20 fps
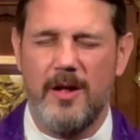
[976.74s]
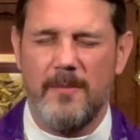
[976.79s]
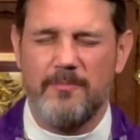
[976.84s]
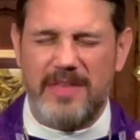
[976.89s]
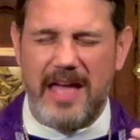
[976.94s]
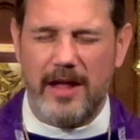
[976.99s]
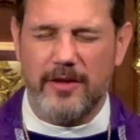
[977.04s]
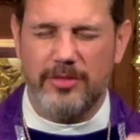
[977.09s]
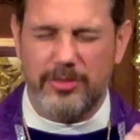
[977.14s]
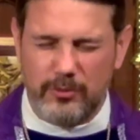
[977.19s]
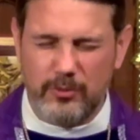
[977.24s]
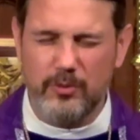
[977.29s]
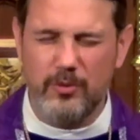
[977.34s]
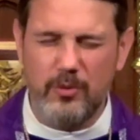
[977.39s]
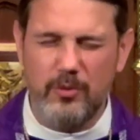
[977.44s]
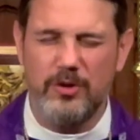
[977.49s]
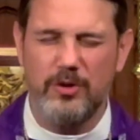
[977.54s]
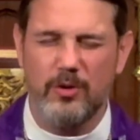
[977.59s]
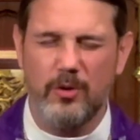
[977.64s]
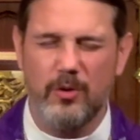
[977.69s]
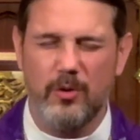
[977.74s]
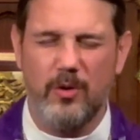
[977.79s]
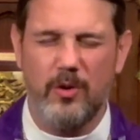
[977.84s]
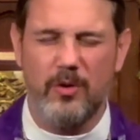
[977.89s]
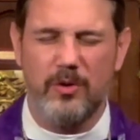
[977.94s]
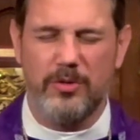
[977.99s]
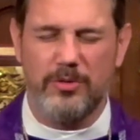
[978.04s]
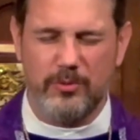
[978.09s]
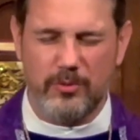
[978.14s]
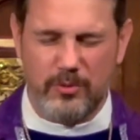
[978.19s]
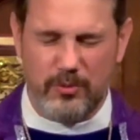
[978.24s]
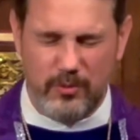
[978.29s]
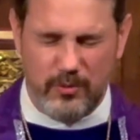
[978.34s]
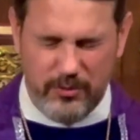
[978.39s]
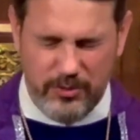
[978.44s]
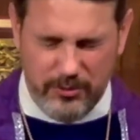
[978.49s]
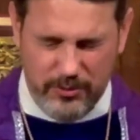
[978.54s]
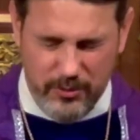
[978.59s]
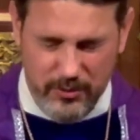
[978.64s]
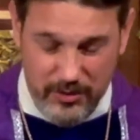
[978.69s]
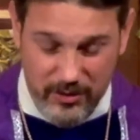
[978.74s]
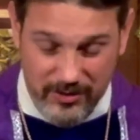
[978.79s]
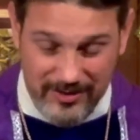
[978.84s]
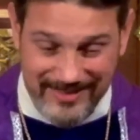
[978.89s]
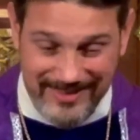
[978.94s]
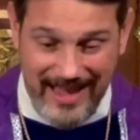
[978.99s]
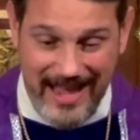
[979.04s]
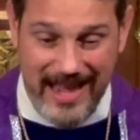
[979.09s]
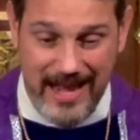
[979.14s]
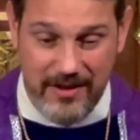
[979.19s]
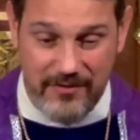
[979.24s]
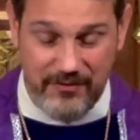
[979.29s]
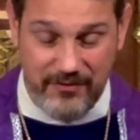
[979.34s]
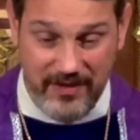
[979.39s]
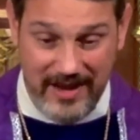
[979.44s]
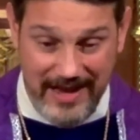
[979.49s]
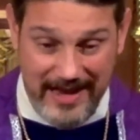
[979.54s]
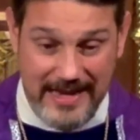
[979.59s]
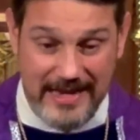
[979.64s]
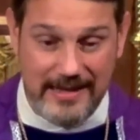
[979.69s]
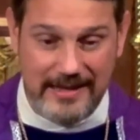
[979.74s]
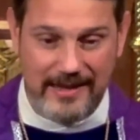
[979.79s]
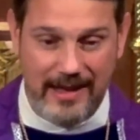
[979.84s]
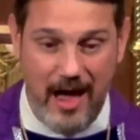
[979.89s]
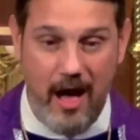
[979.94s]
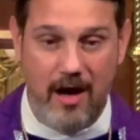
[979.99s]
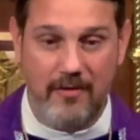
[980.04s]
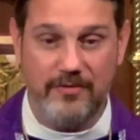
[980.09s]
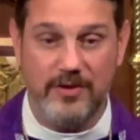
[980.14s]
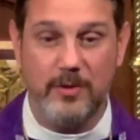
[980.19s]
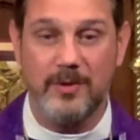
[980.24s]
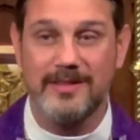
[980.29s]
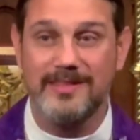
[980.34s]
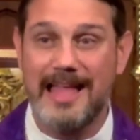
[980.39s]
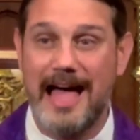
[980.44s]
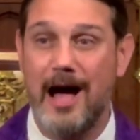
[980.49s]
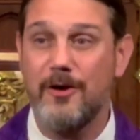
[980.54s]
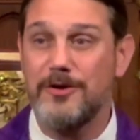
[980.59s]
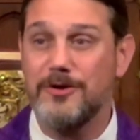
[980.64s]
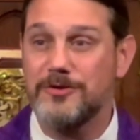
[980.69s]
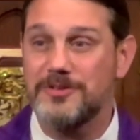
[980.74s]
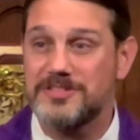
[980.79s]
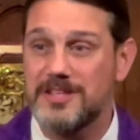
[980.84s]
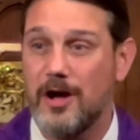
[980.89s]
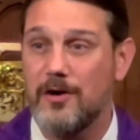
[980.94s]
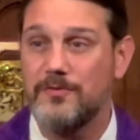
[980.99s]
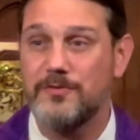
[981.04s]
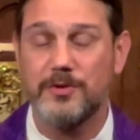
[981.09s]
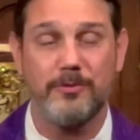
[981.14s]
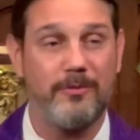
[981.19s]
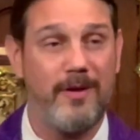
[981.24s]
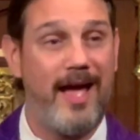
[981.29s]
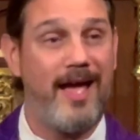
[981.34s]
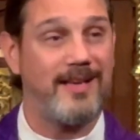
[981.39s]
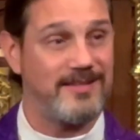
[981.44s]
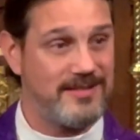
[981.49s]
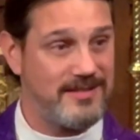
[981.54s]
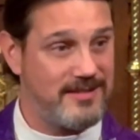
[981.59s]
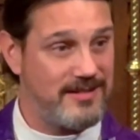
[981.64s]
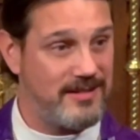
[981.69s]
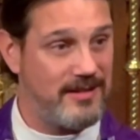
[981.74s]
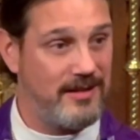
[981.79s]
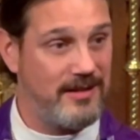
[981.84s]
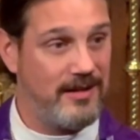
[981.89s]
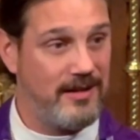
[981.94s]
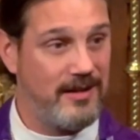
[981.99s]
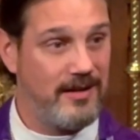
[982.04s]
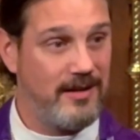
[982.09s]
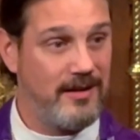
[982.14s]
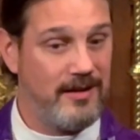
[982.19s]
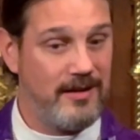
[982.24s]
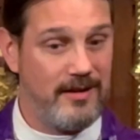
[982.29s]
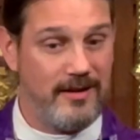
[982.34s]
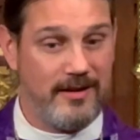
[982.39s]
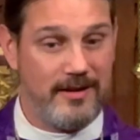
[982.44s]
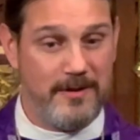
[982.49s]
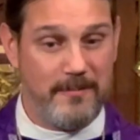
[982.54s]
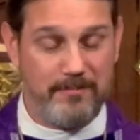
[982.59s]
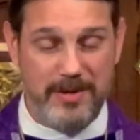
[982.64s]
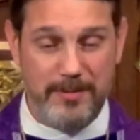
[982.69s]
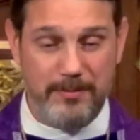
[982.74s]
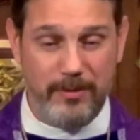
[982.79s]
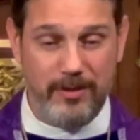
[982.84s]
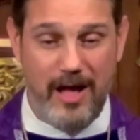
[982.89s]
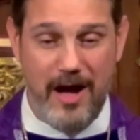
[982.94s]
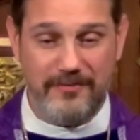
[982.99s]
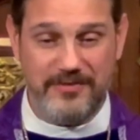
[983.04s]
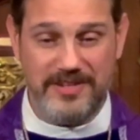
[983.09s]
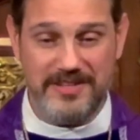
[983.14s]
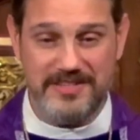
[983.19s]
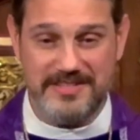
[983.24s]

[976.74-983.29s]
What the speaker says: That through your life, in love, you allow yourself to rest. People often